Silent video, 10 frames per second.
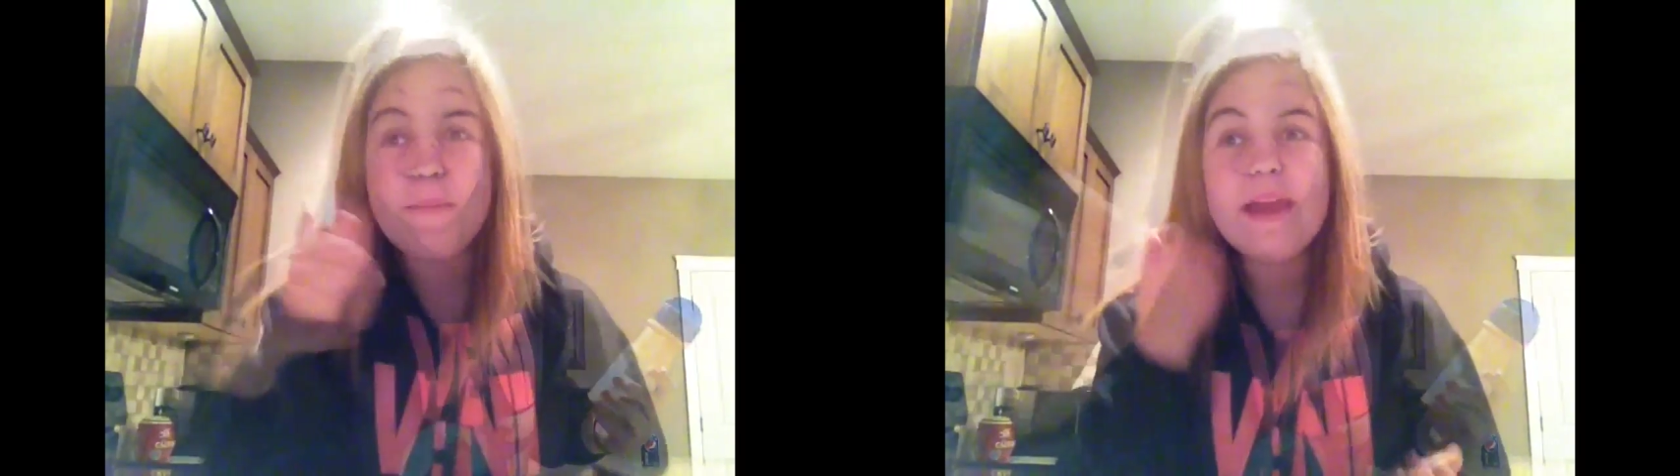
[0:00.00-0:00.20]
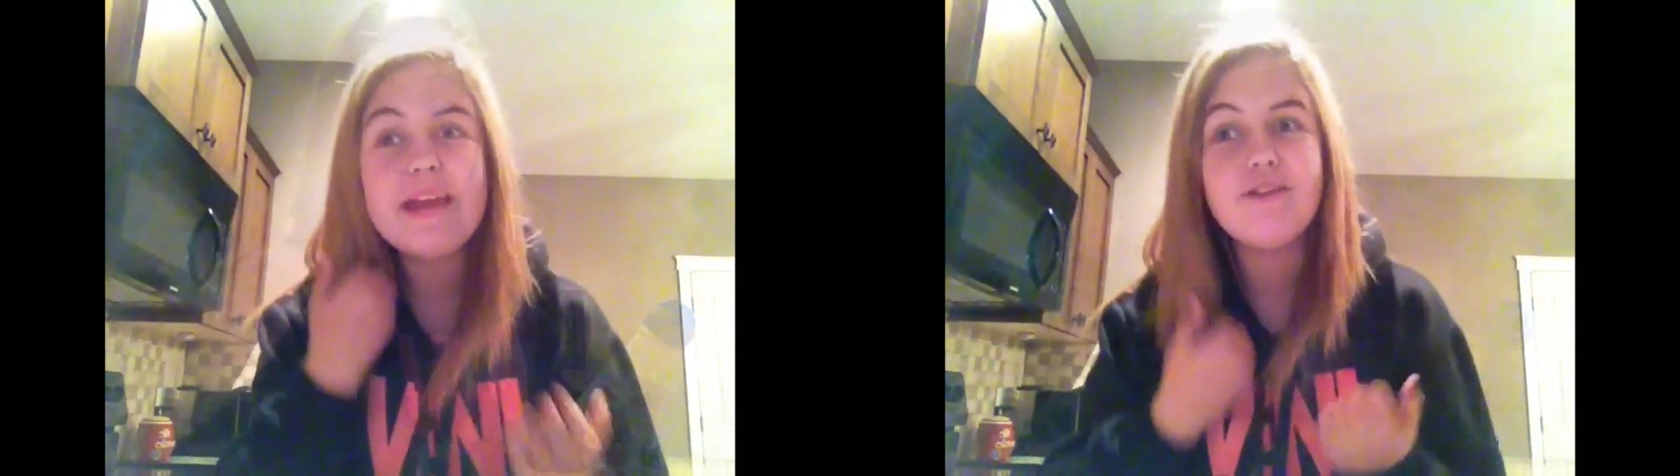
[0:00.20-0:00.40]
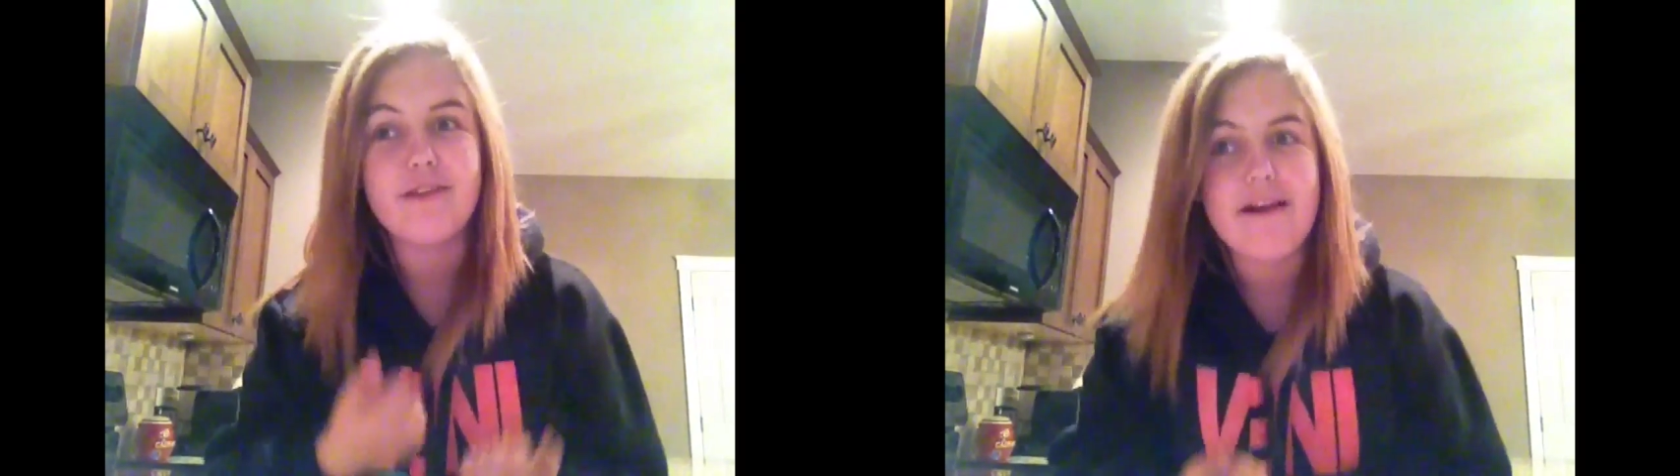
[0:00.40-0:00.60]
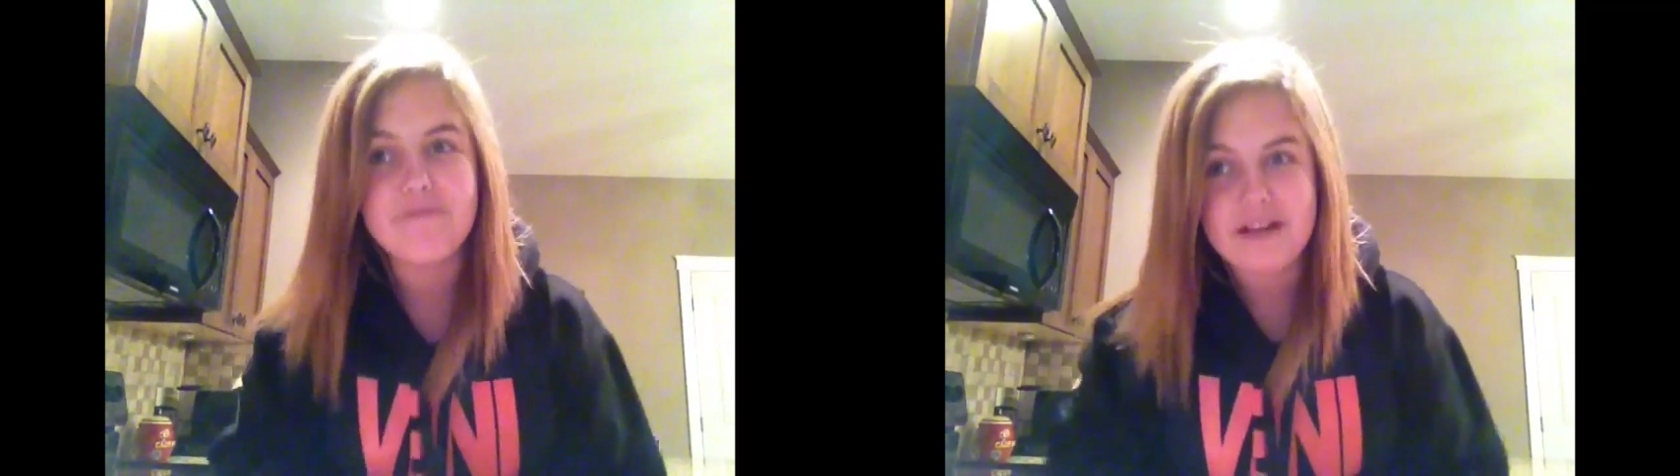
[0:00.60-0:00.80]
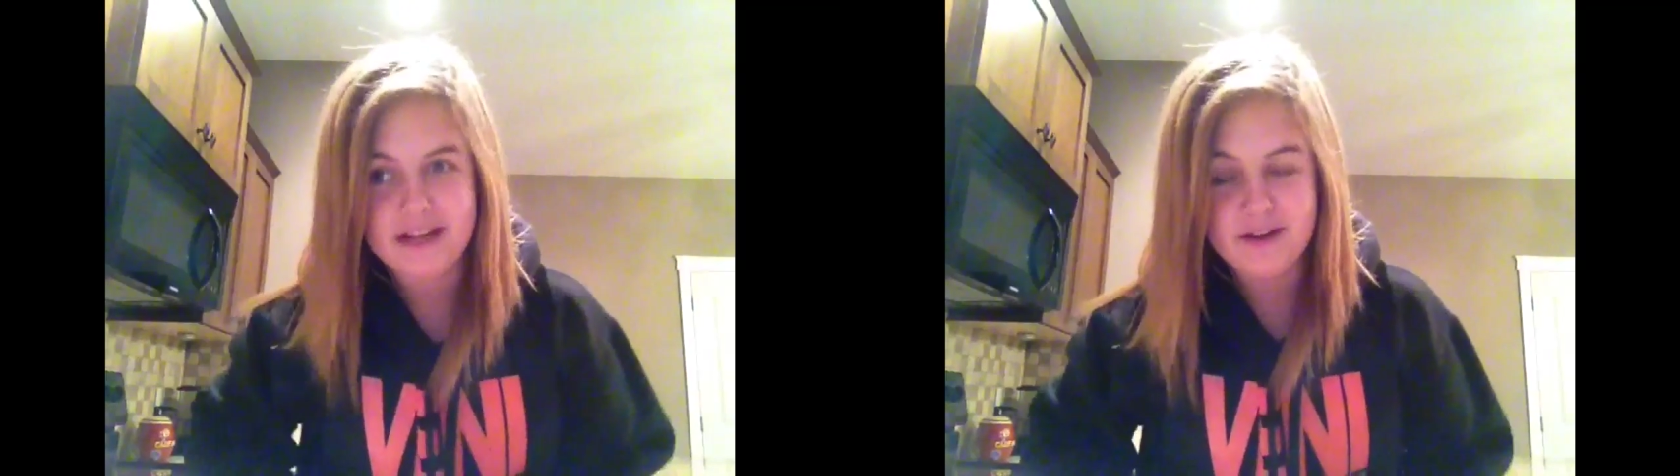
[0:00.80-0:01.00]
making a rant
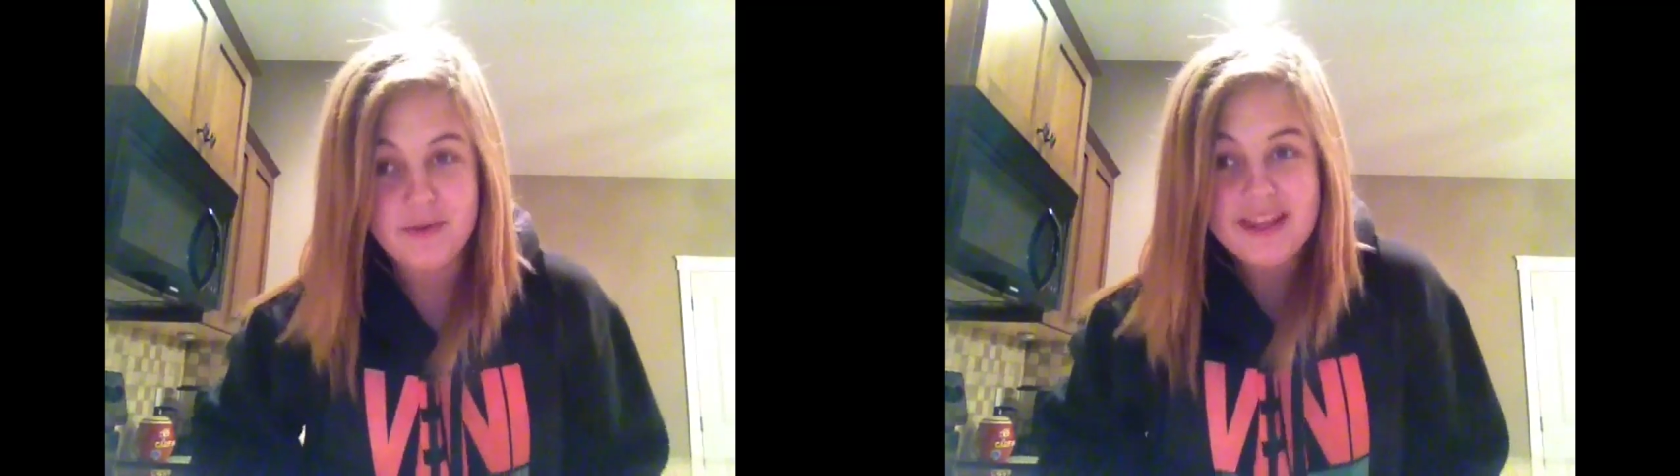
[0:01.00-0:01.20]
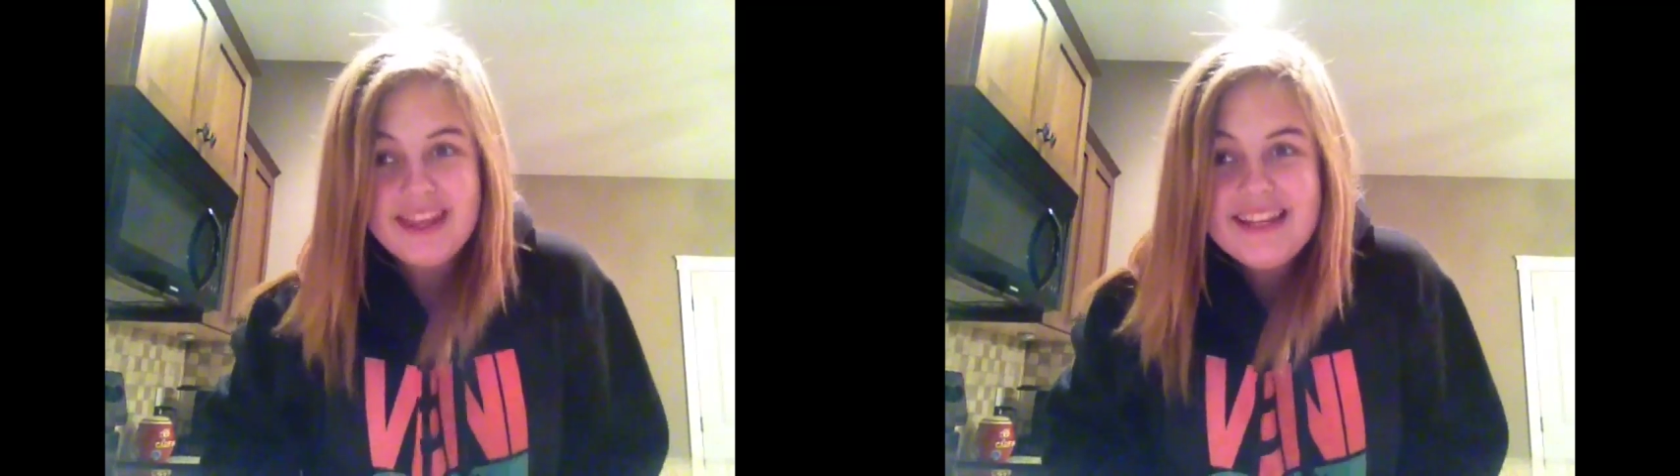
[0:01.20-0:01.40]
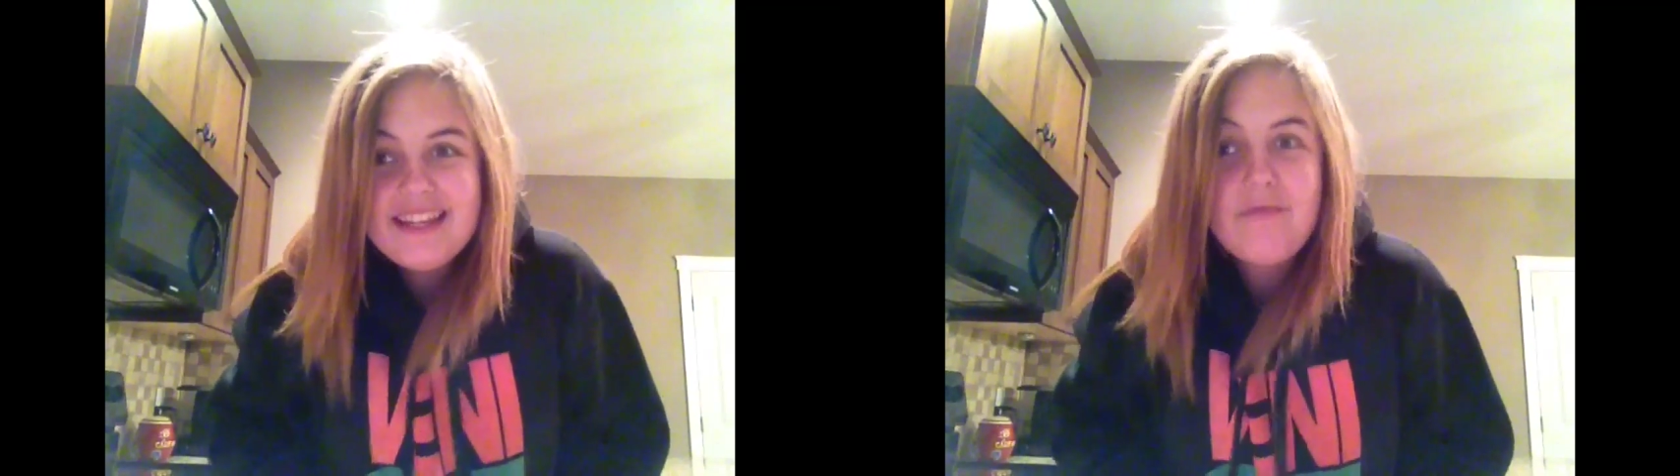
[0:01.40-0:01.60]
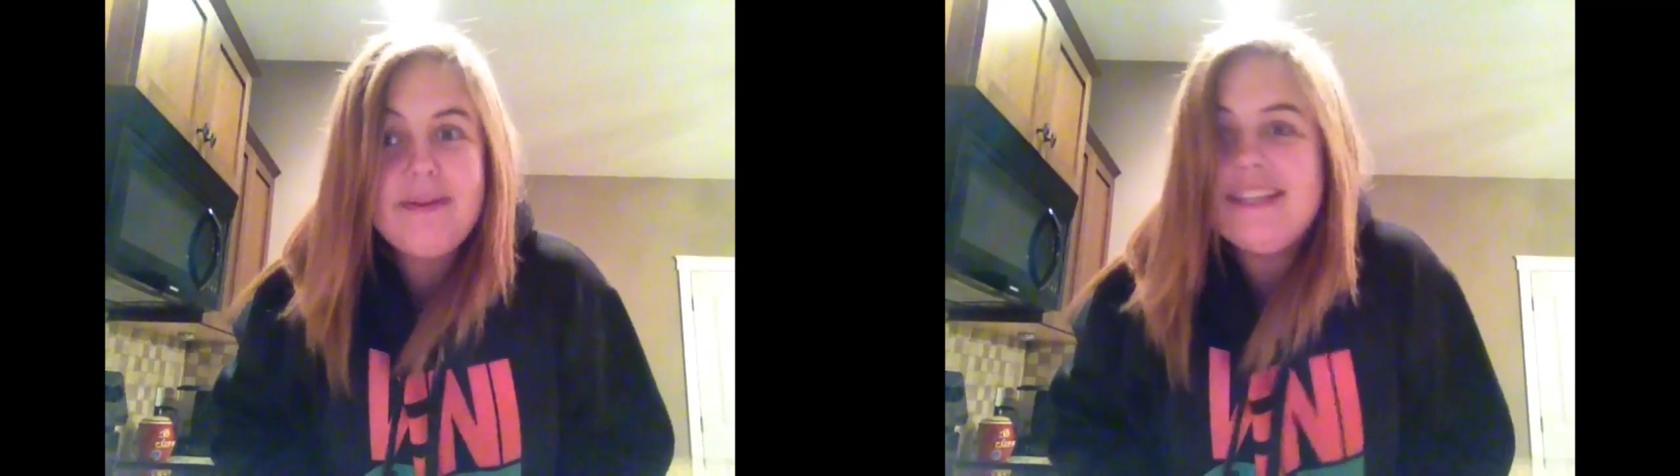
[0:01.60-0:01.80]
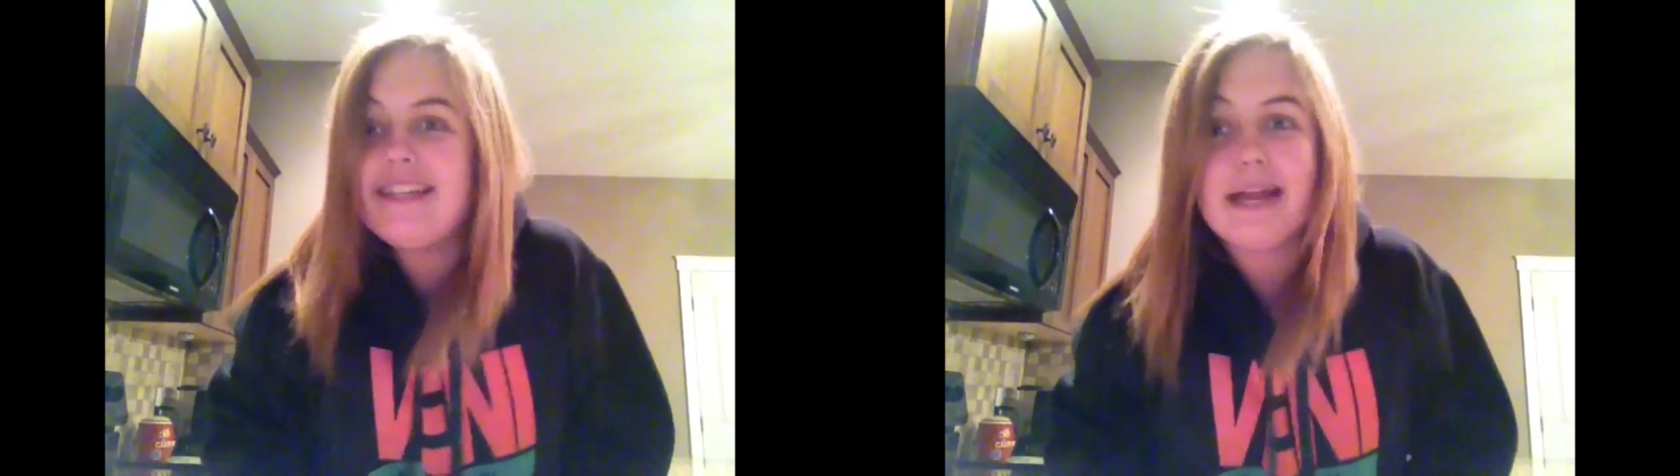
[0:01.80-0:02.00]
video with things that have
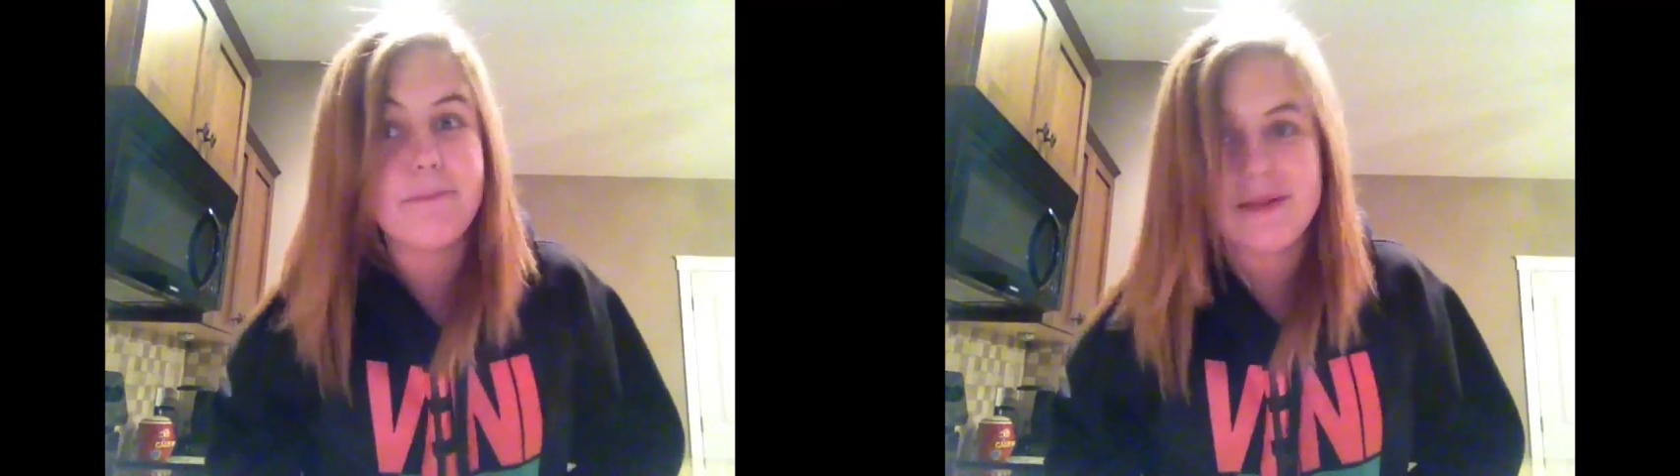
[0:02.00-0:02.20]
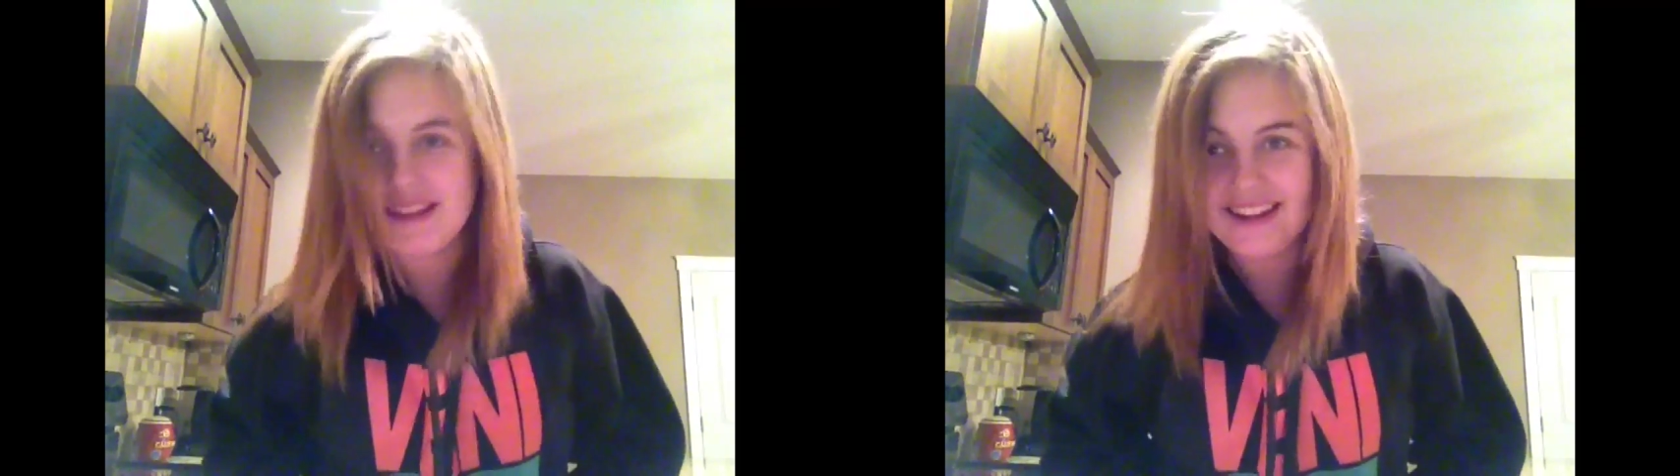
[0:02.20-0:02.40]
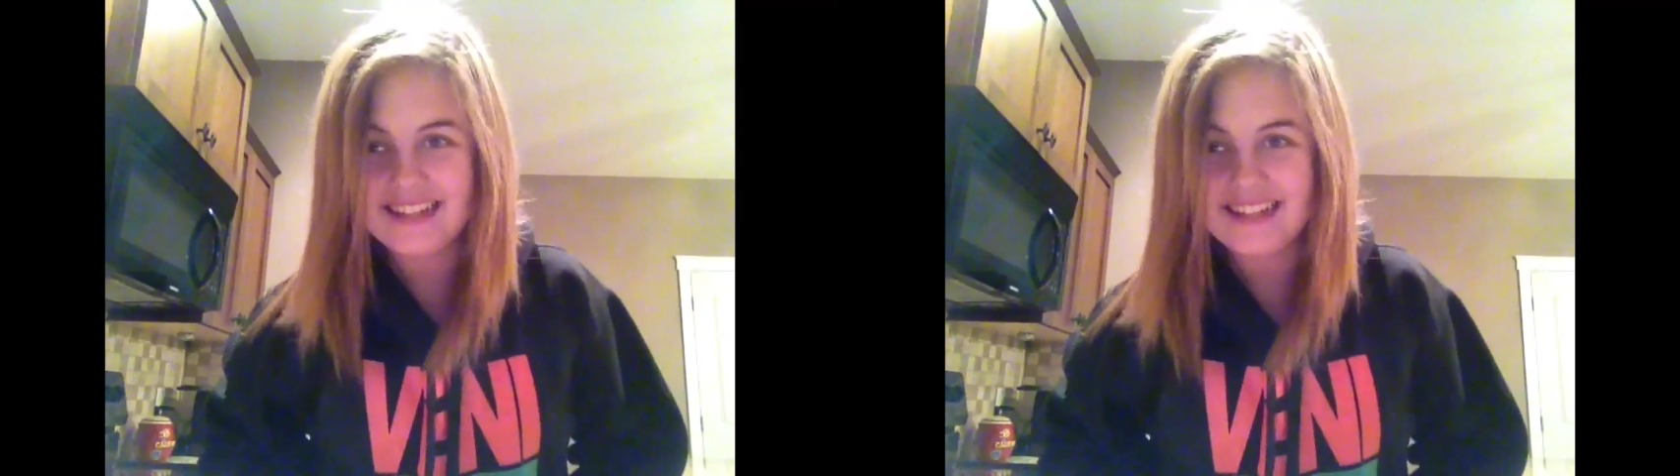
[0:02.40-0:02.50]
been said a billion